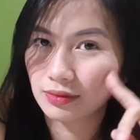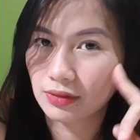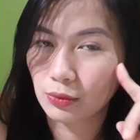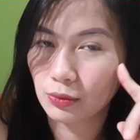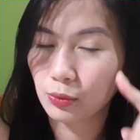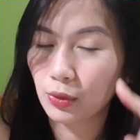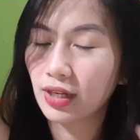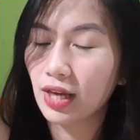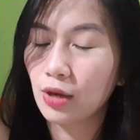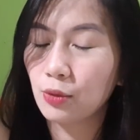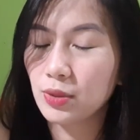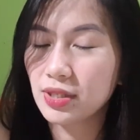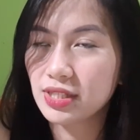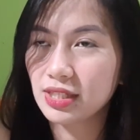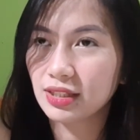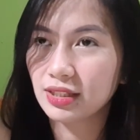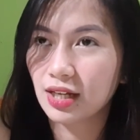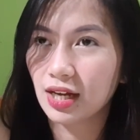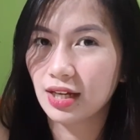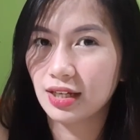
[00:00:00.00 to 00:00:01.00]
When I was
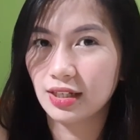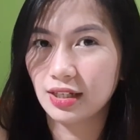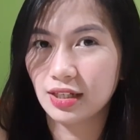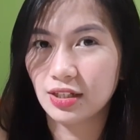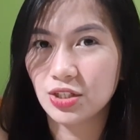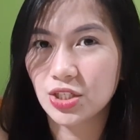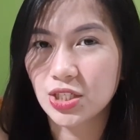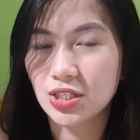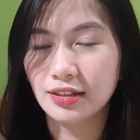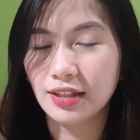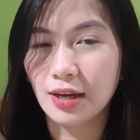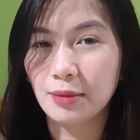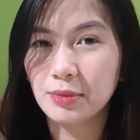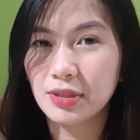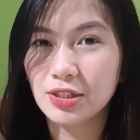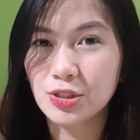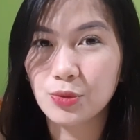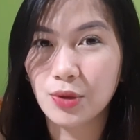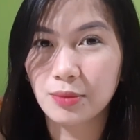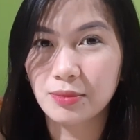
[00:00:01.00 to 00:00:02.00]
in college,
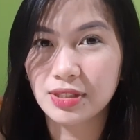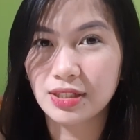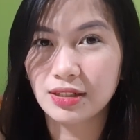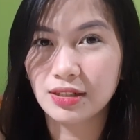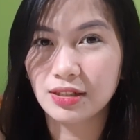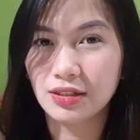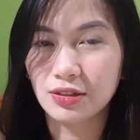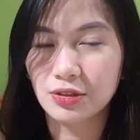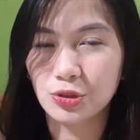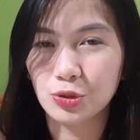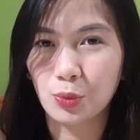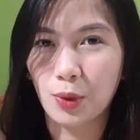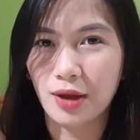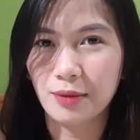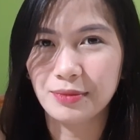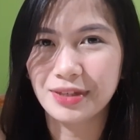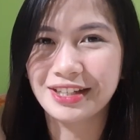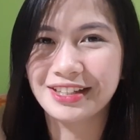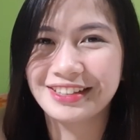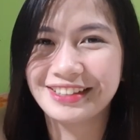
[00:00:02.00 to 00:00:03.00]
naami
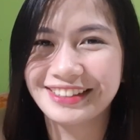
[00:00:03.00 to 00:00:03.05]
swimming.